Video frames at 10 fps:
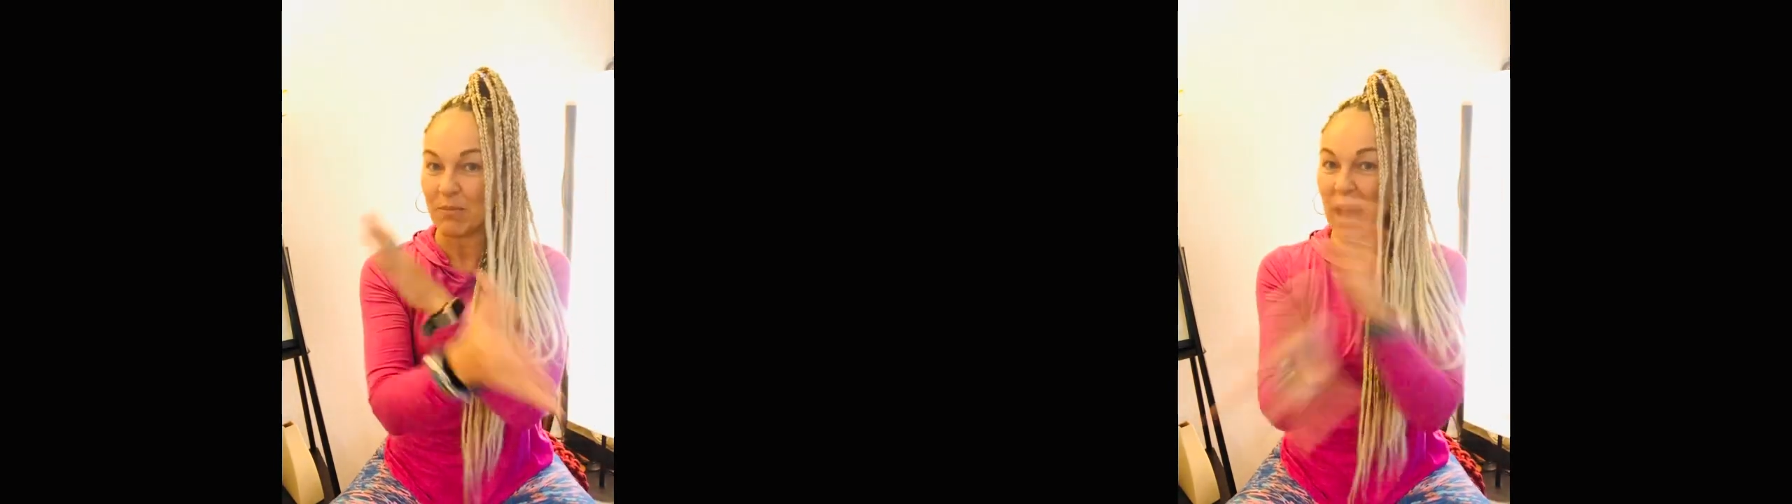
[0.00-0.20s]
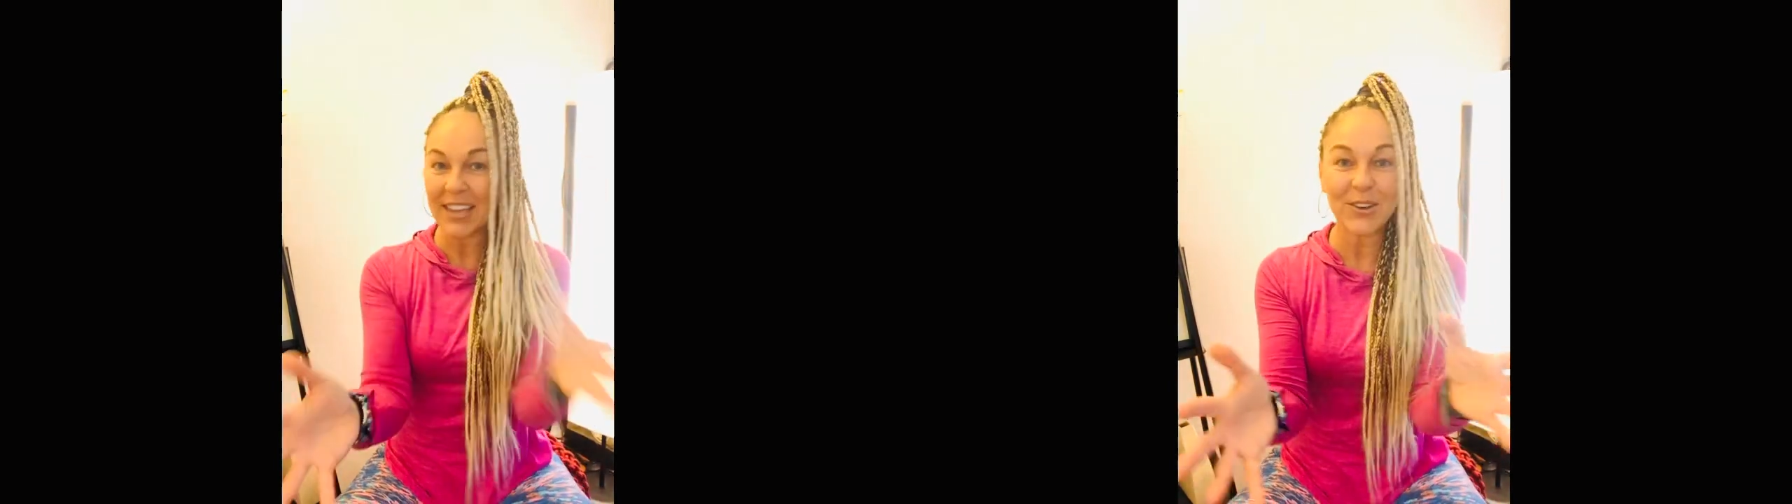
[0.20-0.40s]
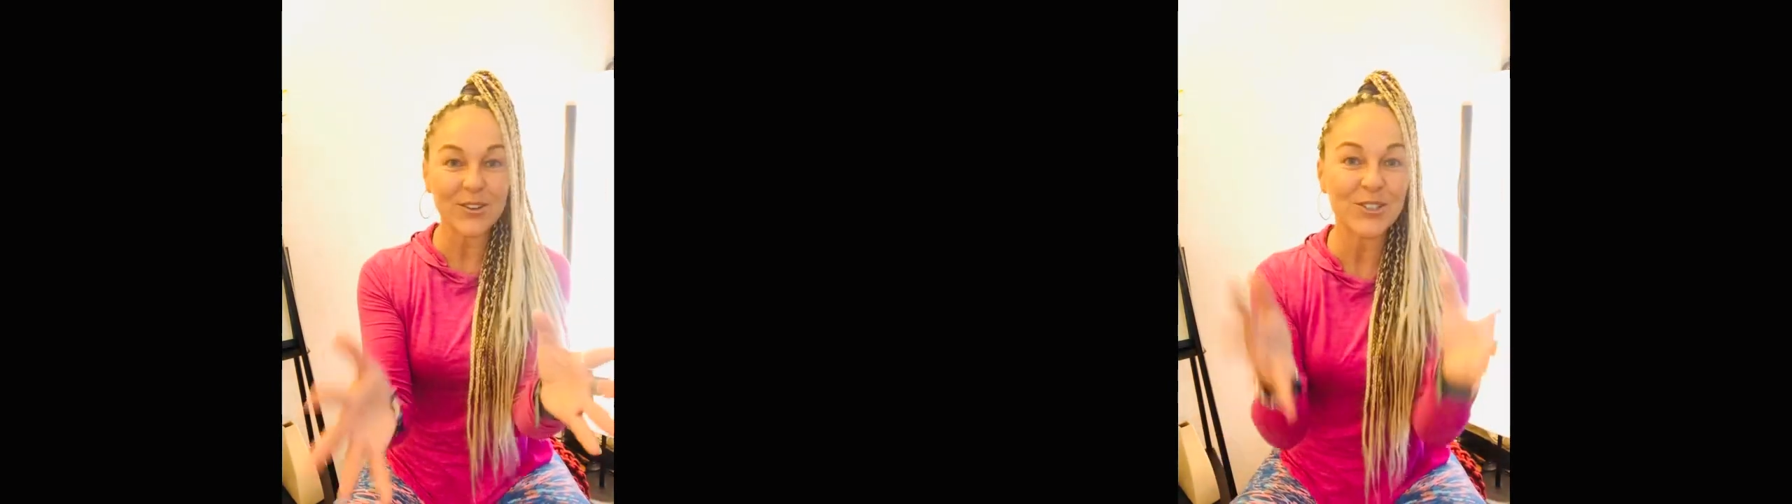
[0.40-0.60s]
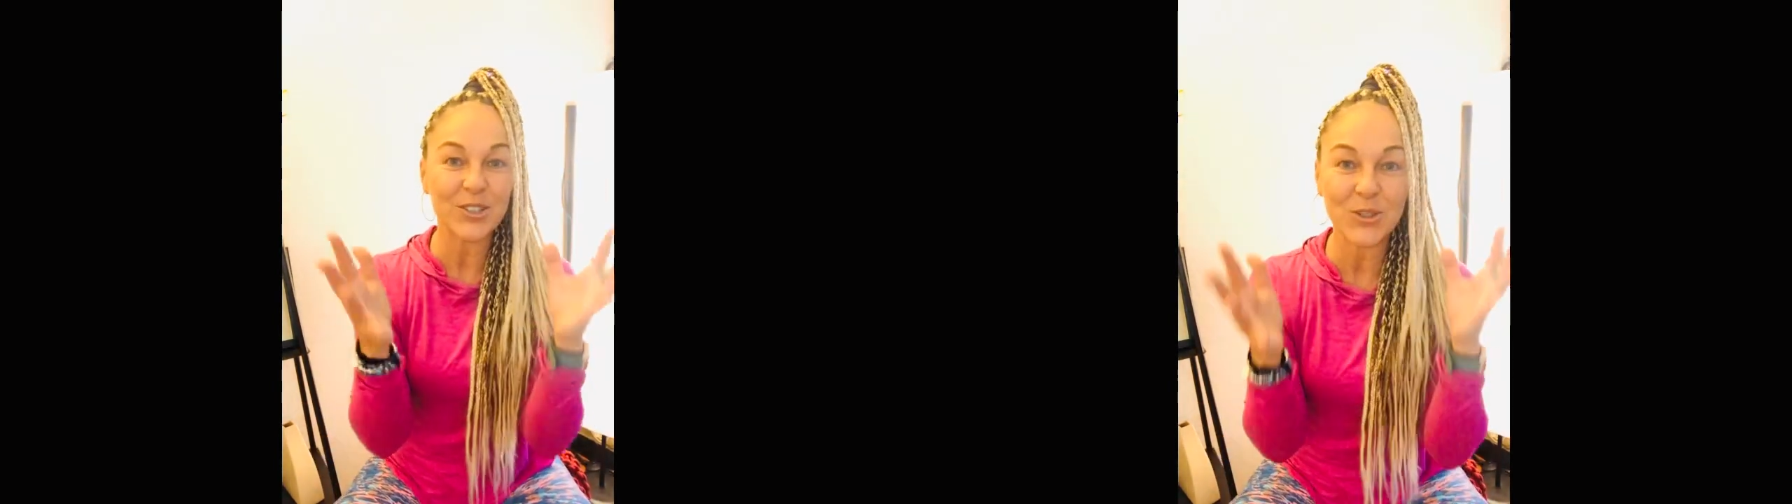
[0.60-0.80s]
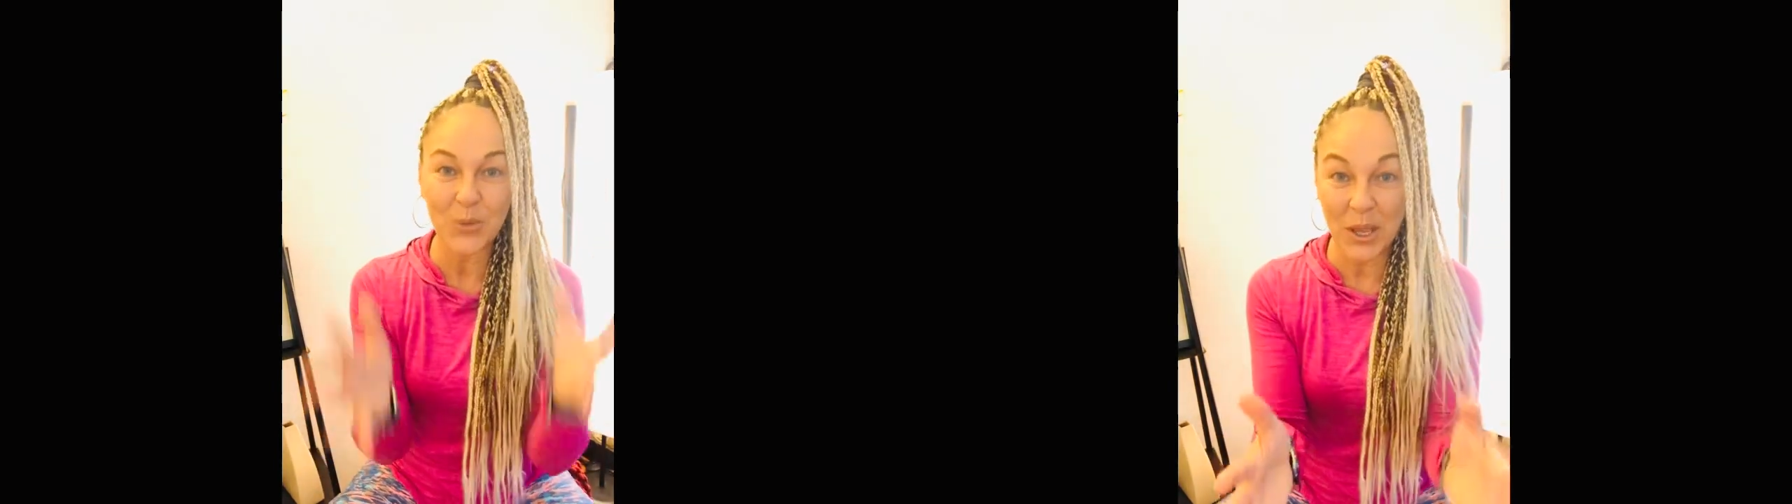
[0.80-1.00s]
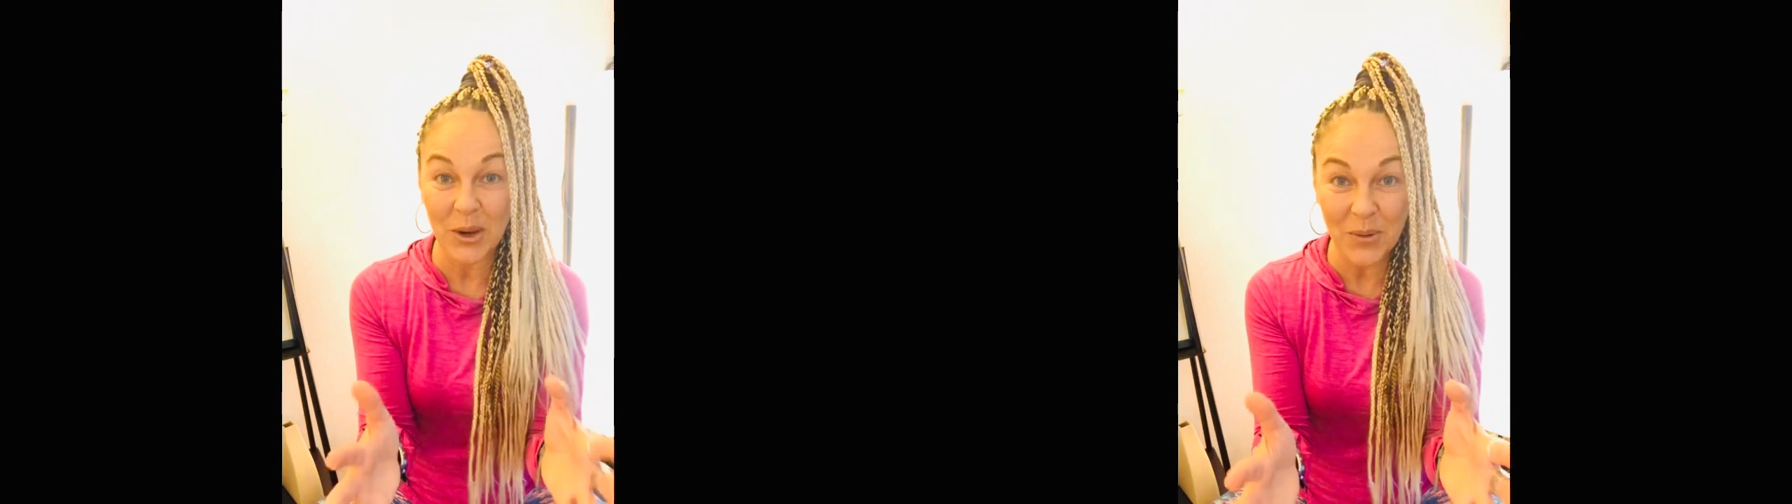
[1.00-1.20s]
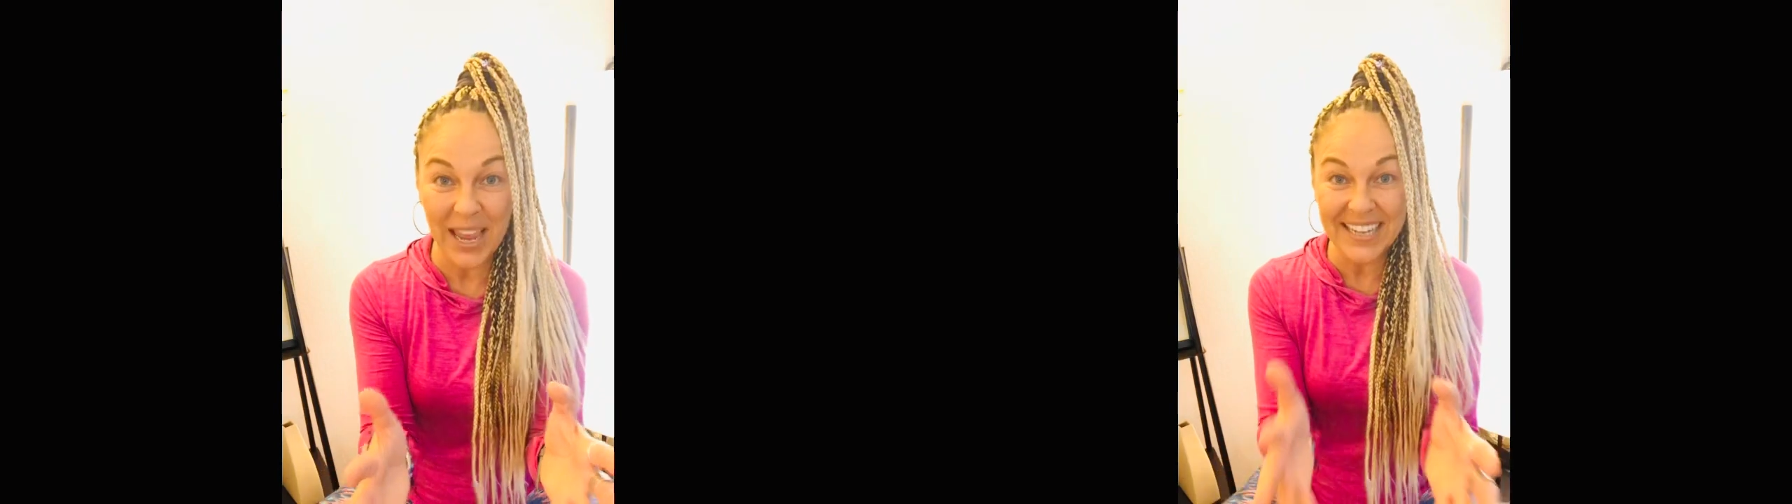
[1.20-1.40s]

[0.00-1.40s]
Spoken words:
girls are doing great.